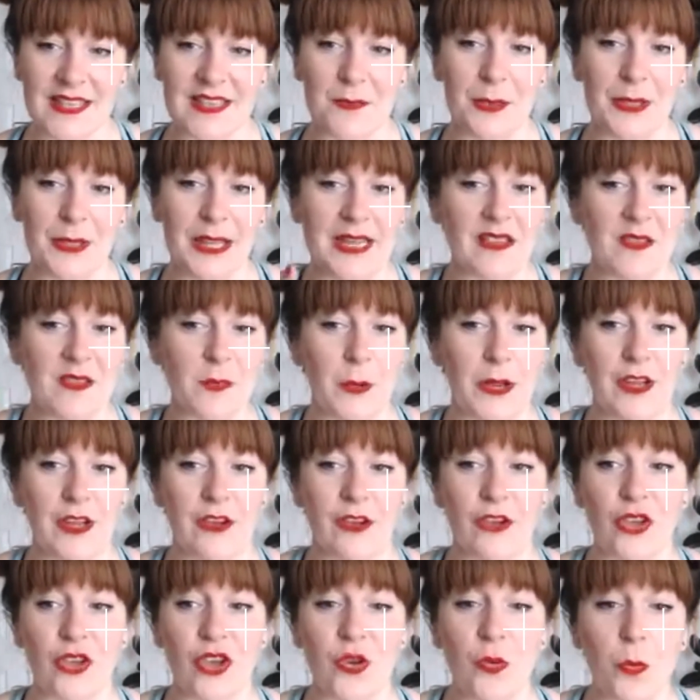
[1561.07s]
It's a place
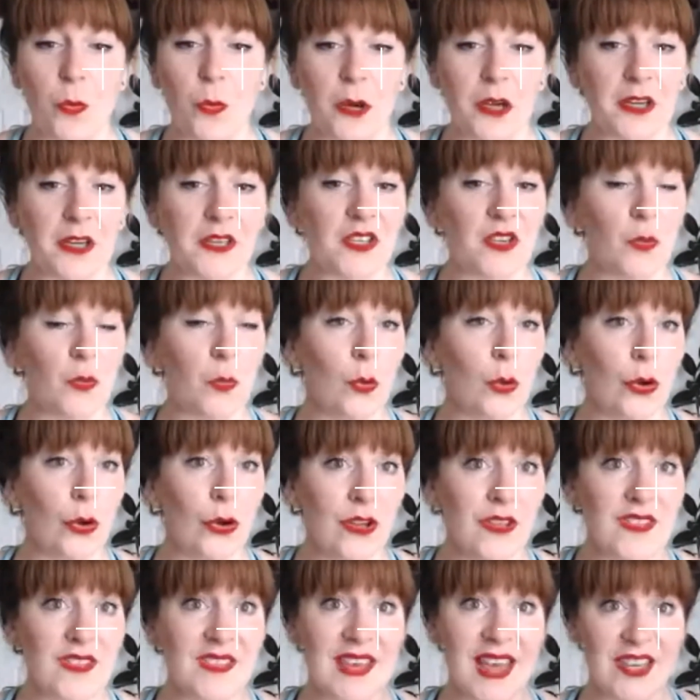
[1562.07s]
where you work
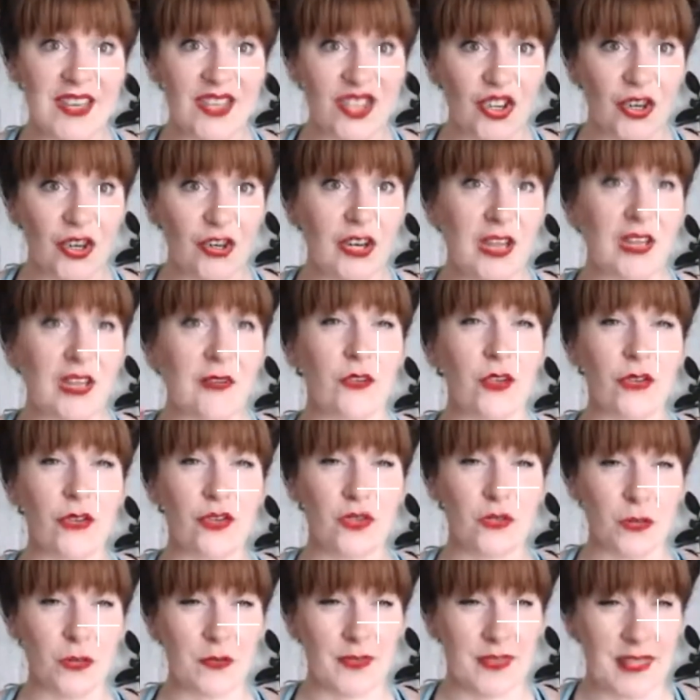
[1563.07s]
towards that journey of your
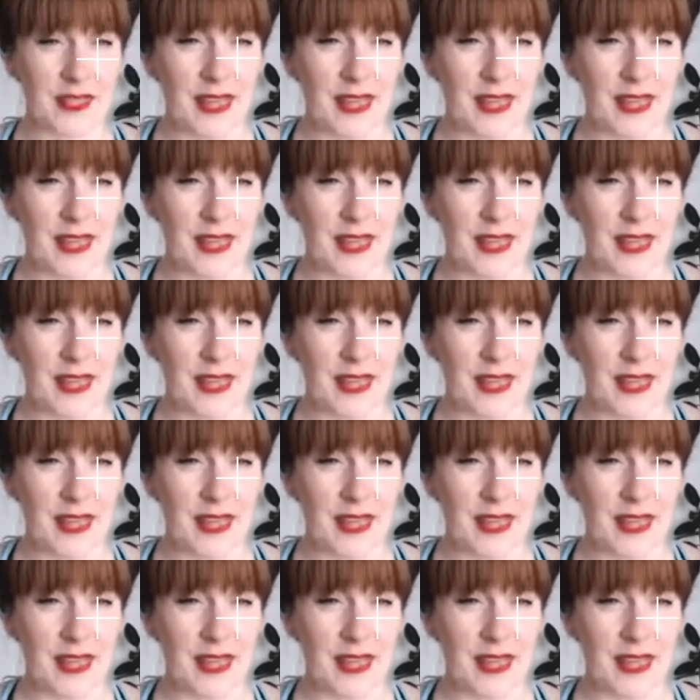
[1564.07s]
true